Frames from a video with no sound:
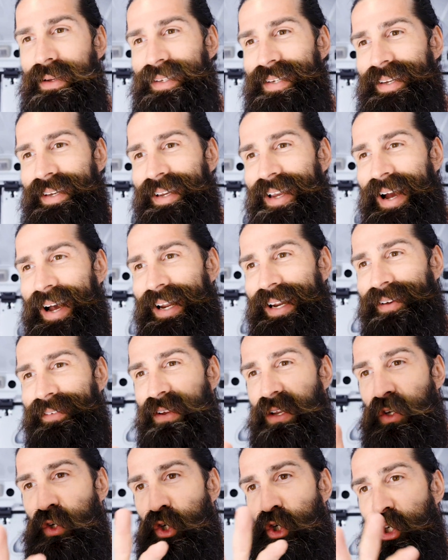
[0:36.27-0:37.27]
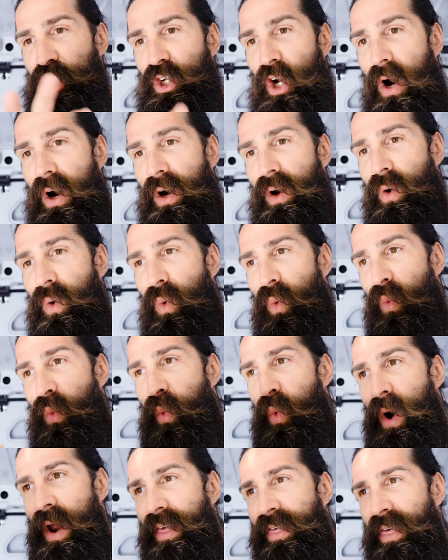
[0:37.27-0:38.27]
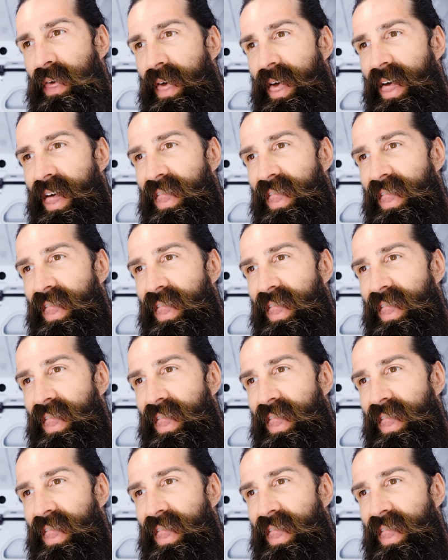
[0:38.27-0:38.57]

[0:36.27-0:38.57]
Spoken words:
to kind of start with